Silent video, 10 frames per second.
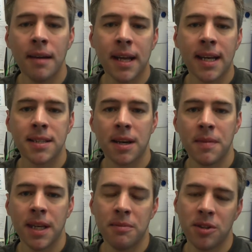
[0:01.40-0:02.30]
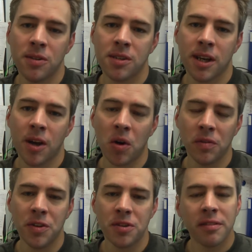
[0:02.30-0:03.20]
Hi, I'm Daz, I'm the producer
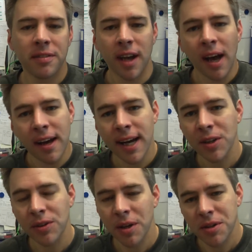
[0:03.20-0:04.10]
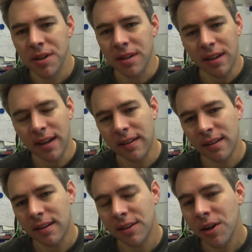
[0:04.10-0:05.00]
of The Drift, and you'll notice that there
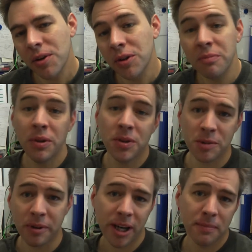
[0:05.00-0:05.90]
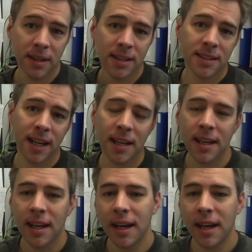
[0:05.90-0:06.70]
are no computers behind me today.